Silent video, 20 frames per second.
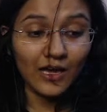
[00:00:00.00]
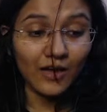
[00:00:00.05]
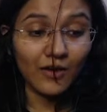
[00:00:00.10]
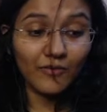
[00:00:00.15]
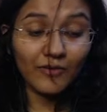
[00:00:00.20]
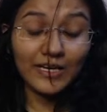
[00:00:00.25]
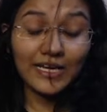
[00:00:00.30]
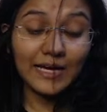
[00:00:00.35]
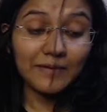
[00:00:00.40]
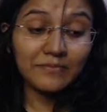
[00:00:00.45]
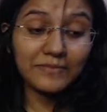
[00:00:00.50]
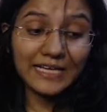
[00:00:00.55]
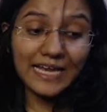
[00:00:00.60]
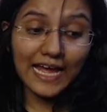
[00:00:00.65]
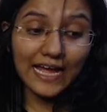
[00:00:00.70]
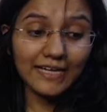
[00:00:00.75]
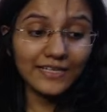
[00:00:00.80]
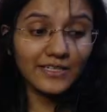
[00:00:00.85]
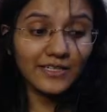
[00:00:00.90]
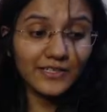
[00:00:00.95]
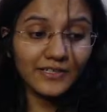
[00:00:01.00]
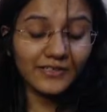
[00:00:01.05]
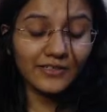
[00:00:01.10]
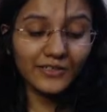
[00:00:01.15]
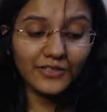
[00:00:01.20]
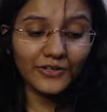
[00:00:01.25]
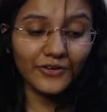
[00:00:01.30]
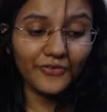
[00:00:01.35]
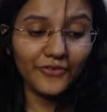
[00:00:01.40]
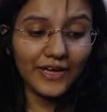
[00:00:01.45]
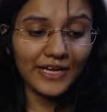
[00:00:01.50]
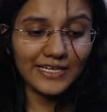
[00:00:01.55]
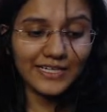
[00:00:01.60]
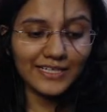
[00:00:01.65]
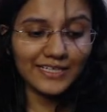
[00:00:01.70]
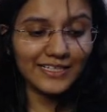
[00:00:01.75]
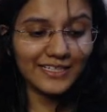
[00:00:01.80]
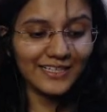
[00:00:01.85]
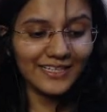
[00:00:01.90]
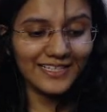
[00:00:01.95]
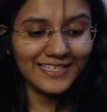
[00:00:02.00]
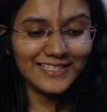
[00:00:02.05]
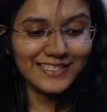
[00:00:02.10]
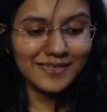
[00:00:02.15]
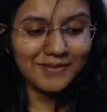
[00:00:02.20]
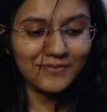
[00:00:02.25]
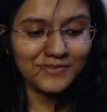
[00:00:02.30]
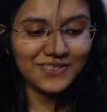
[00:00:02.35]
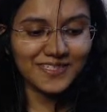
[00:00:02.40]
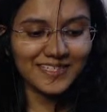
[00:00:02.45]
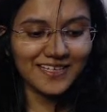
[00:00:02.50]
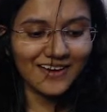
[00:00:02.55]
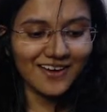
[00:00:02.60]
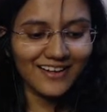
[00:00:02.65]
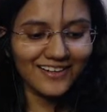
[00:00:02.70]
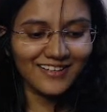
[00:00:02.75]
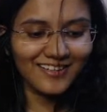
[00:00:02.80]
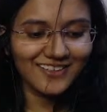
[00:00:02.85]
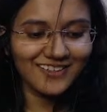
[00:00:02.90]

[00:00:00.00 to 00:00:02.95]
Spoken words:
Well, I'm glad to hear you're finding it easy, Muskan.